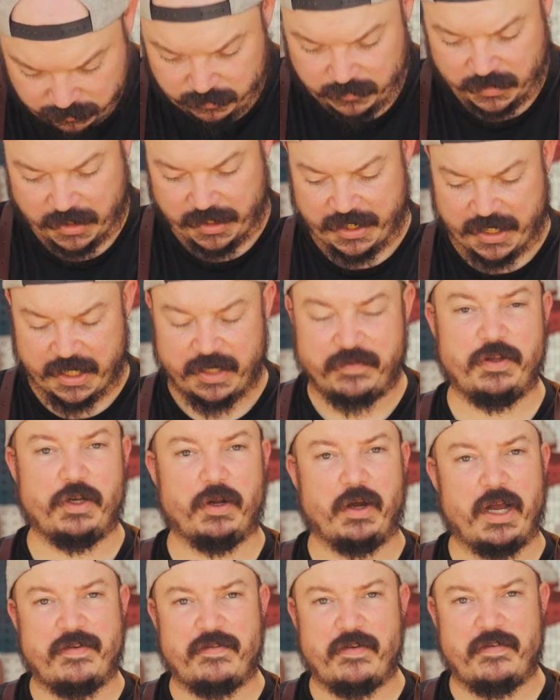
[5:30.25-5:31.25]
Again, if you
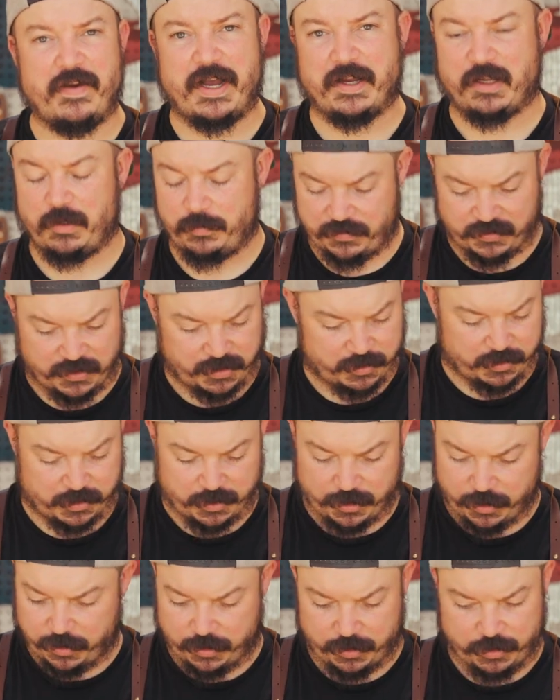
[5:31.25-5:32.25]
don't have a vacuum sealer,
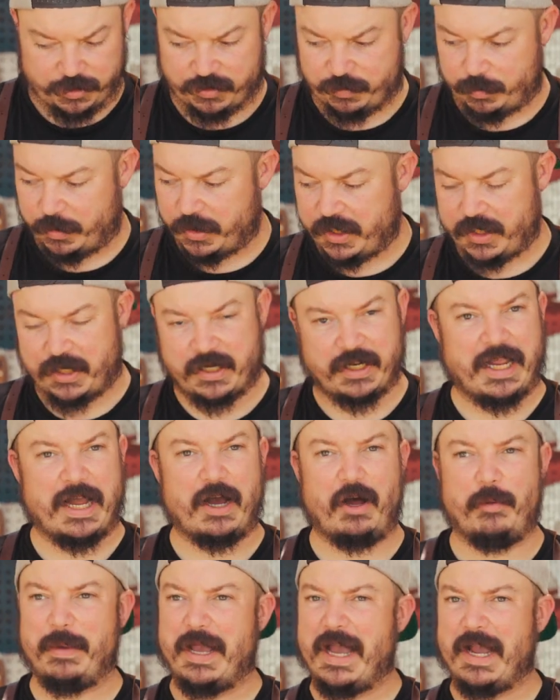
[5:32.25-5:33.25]
you can just put it in a
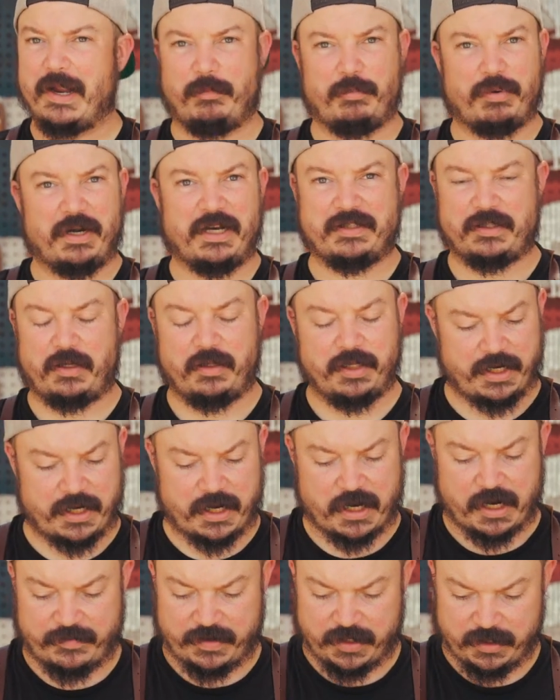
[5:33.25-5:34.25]
gallon bag and press all the
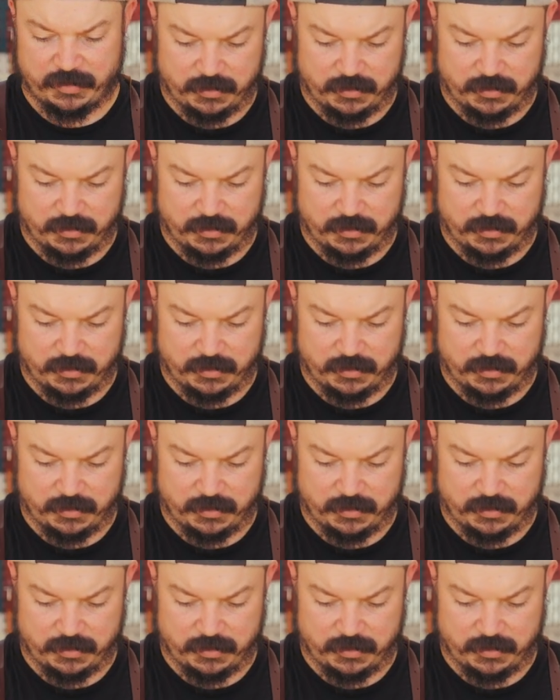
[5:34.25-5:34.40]
air out of it.